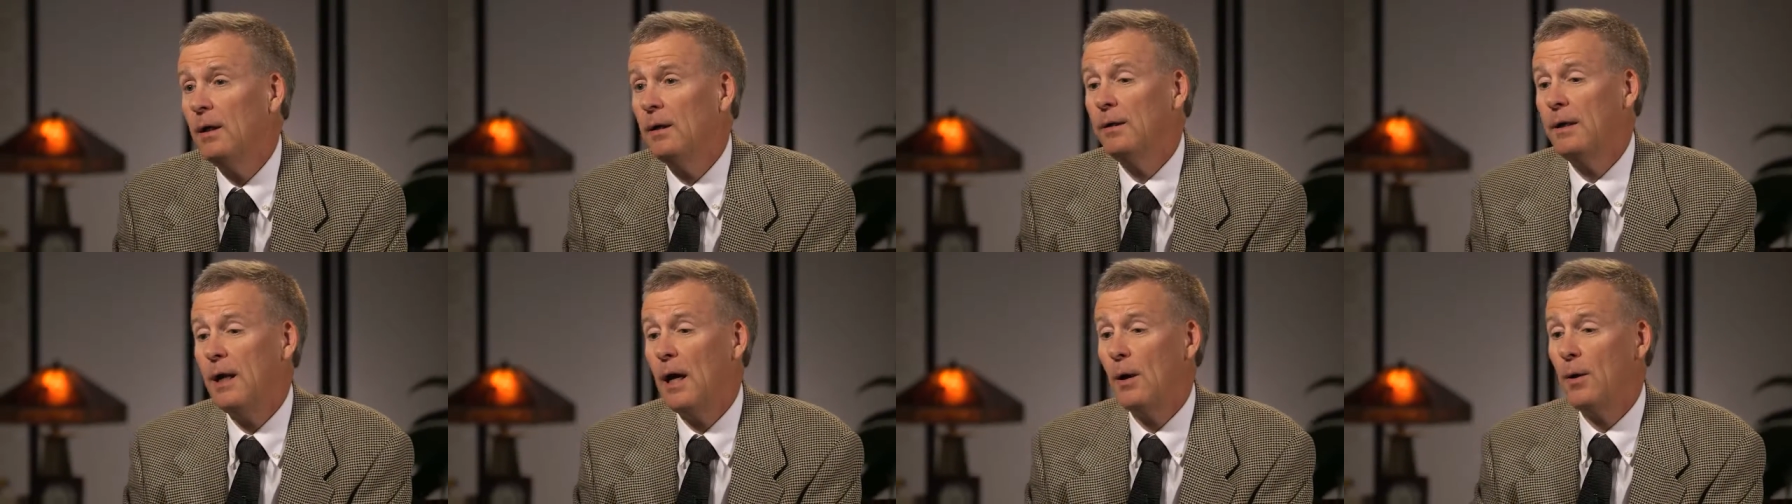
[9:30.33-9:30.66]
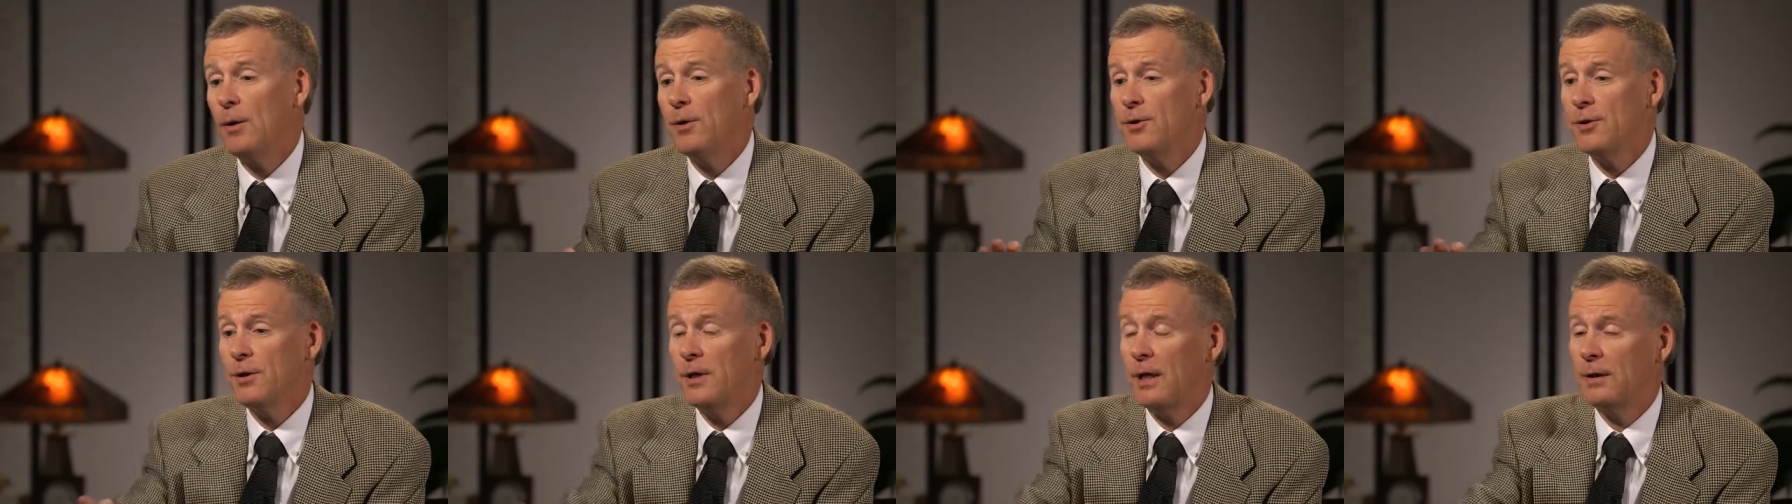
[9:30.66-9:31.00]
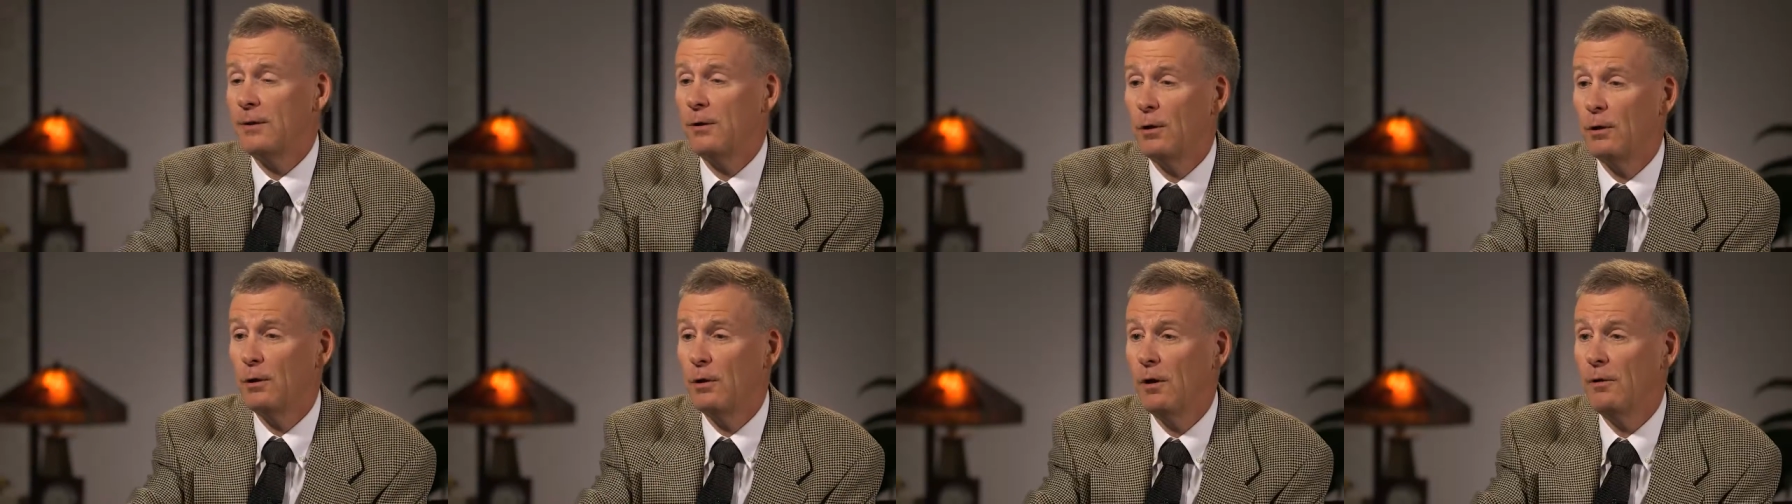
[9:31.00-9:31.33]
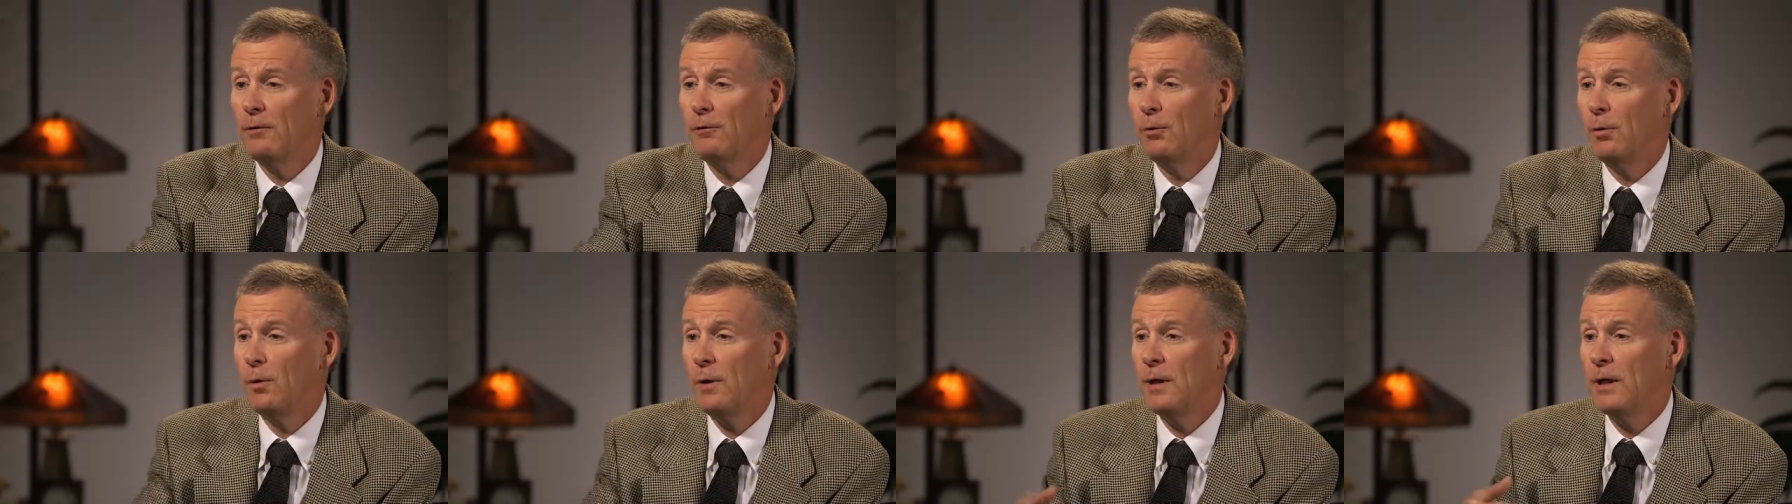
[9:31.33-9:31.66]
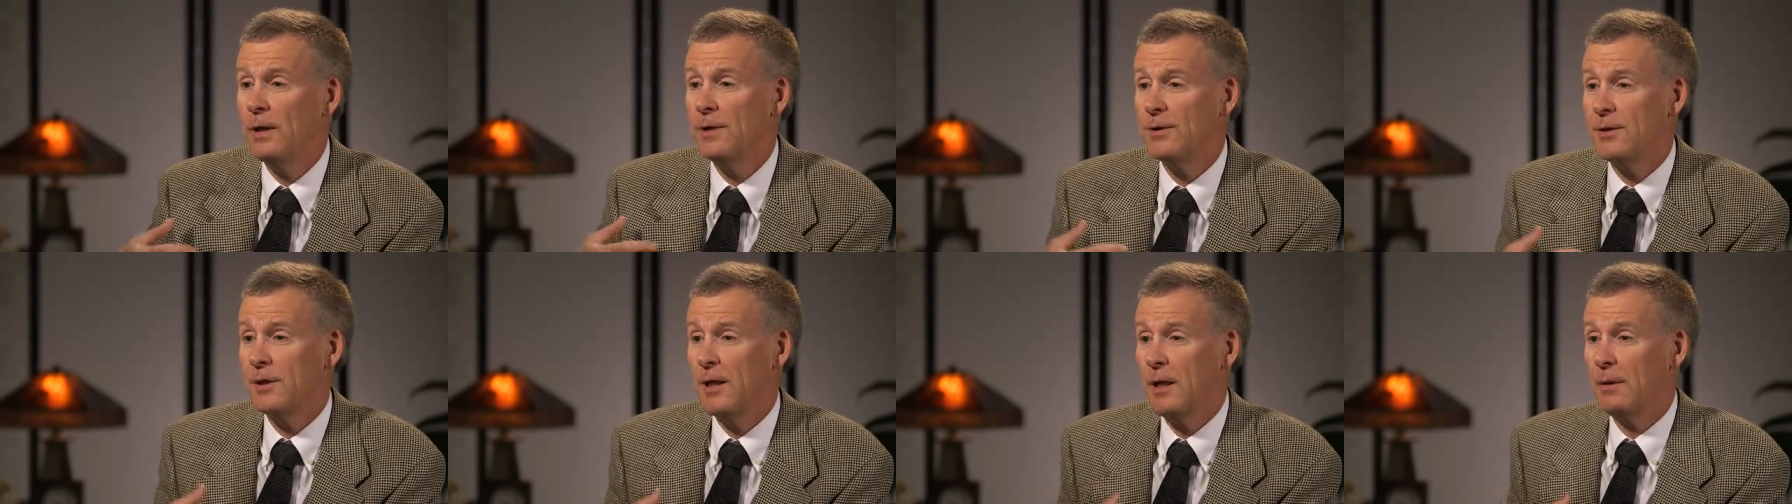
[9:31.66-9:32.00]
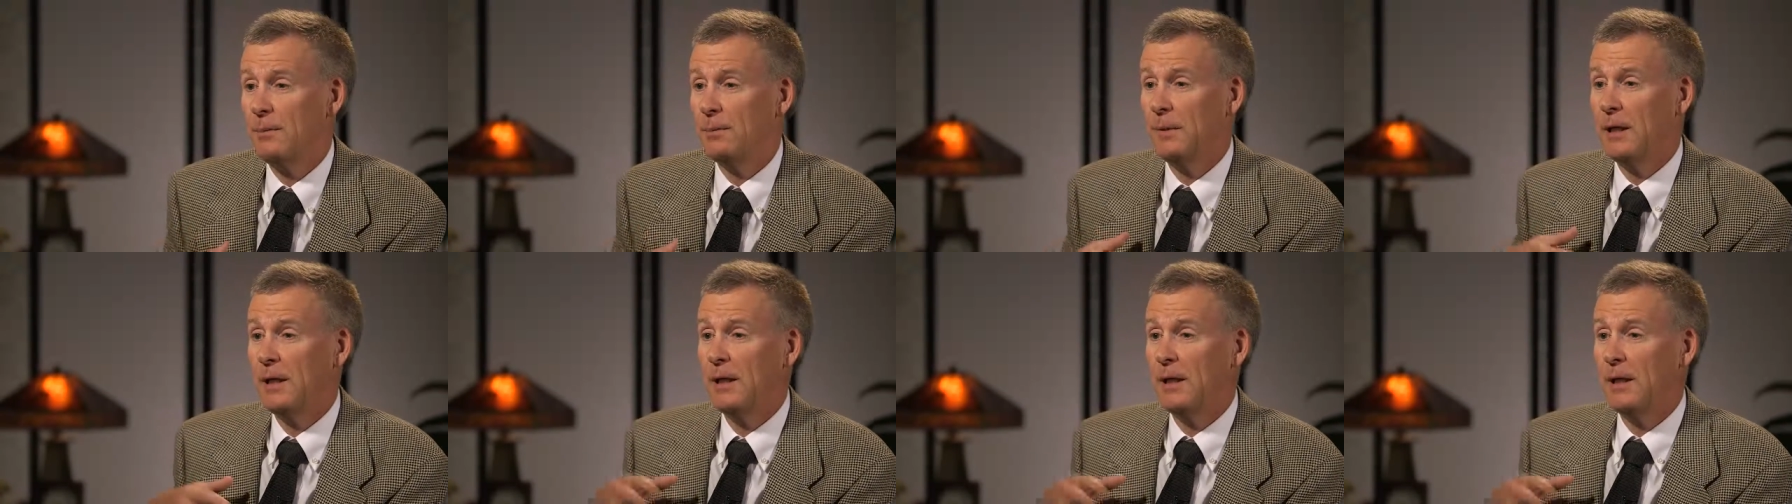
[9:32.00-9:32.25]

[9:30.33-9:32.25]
Now it's not their loved one, it's not